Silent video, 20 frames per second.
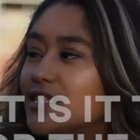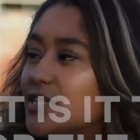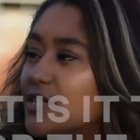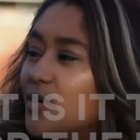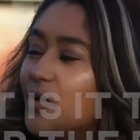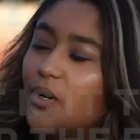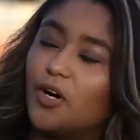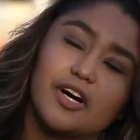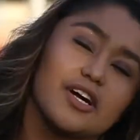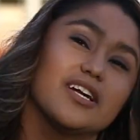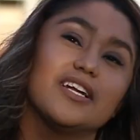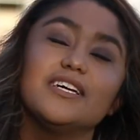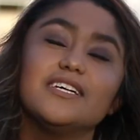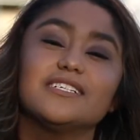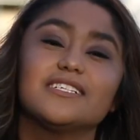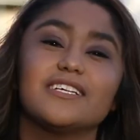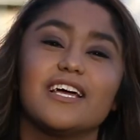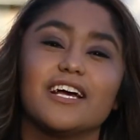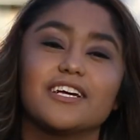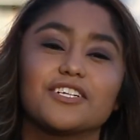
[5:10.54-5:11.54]
So
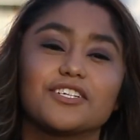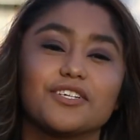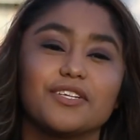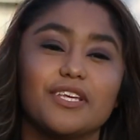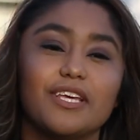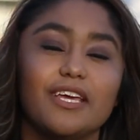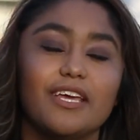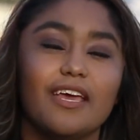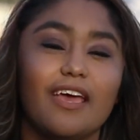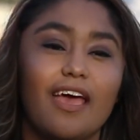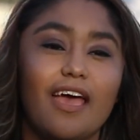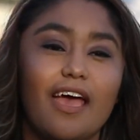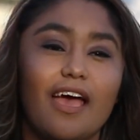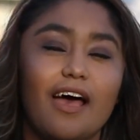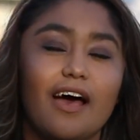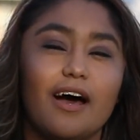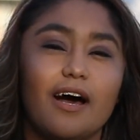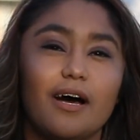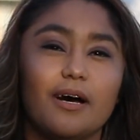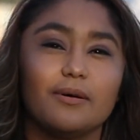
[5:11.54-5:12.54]
artists actually
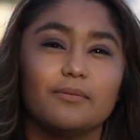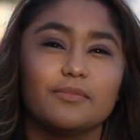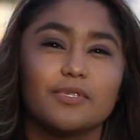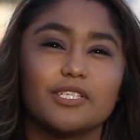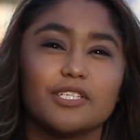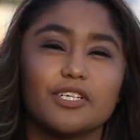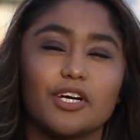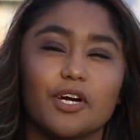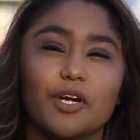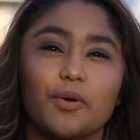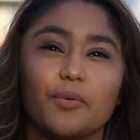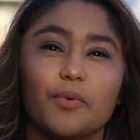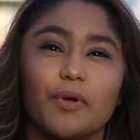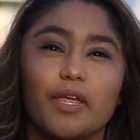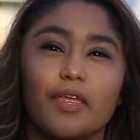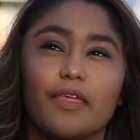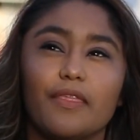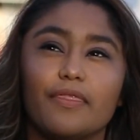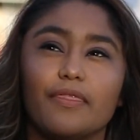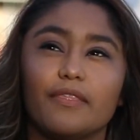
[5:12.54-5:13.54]
start
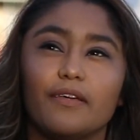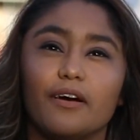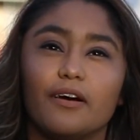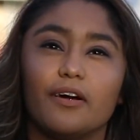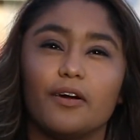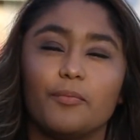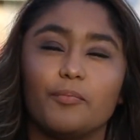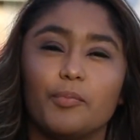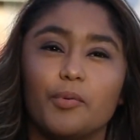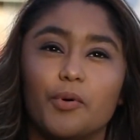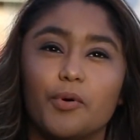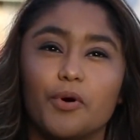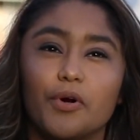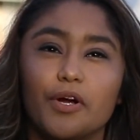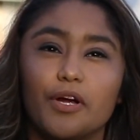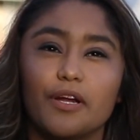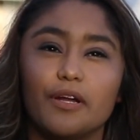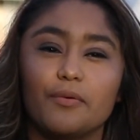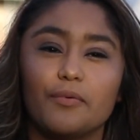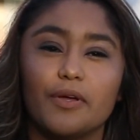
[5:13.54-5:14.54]
with our
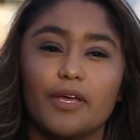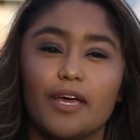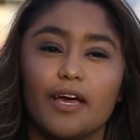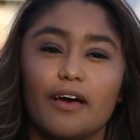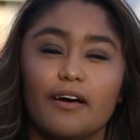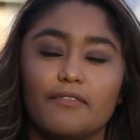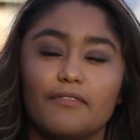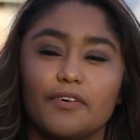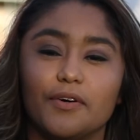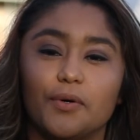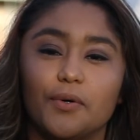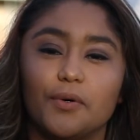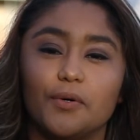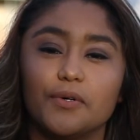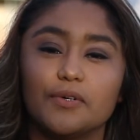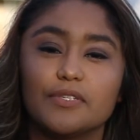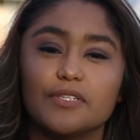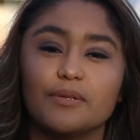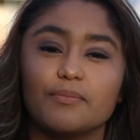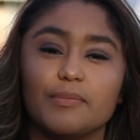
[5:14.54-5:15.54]
board. We have a
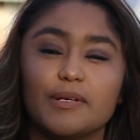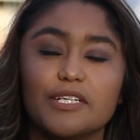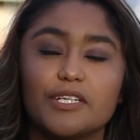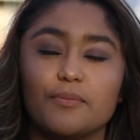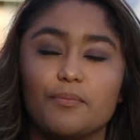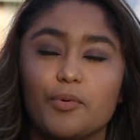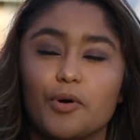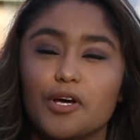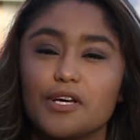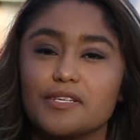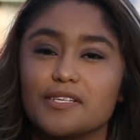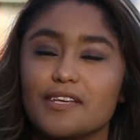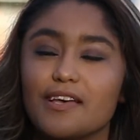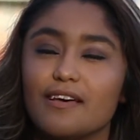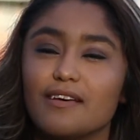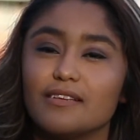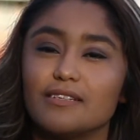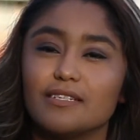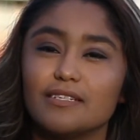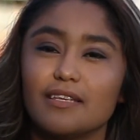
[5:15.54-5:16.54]
whole submission
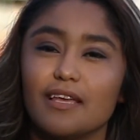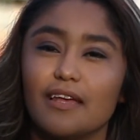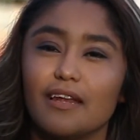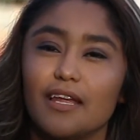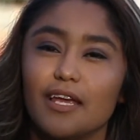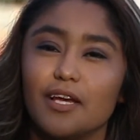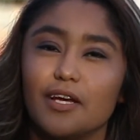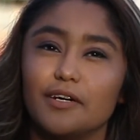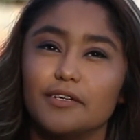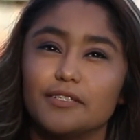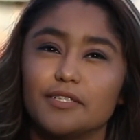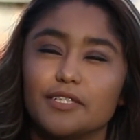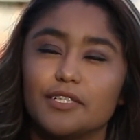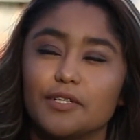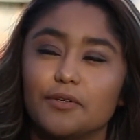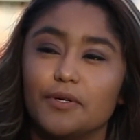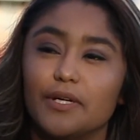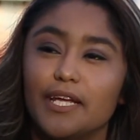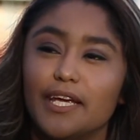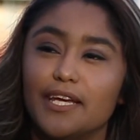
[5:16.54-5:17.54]
process, then it goes
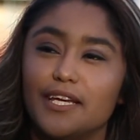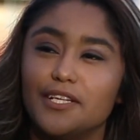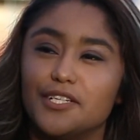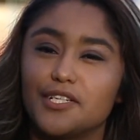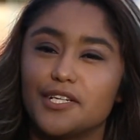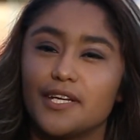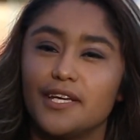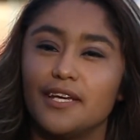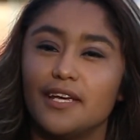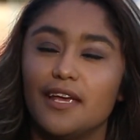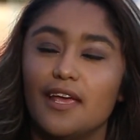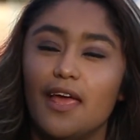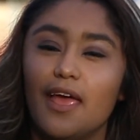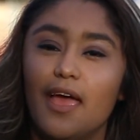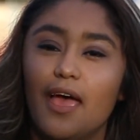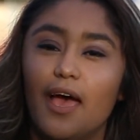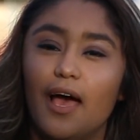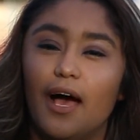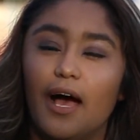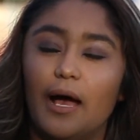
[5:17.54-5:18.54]
through an agent.
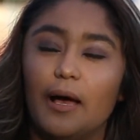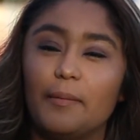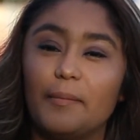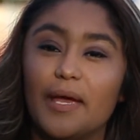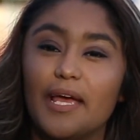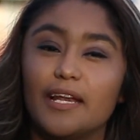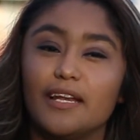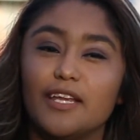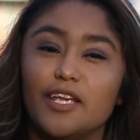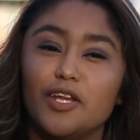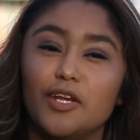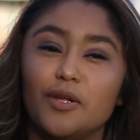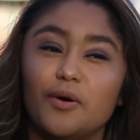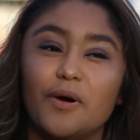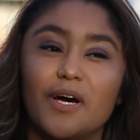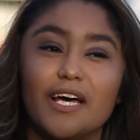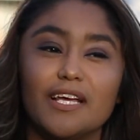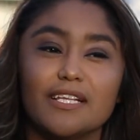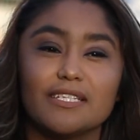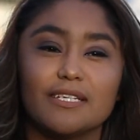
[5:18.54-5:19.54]
And you know
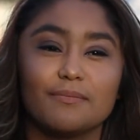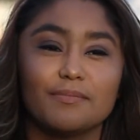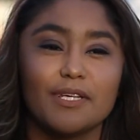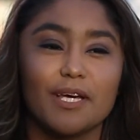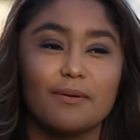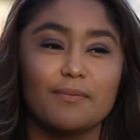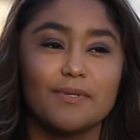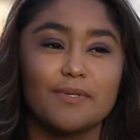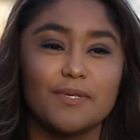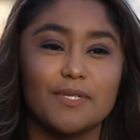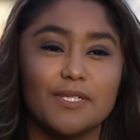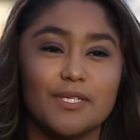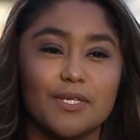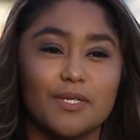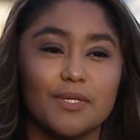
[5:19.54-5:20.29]
what, sometimes we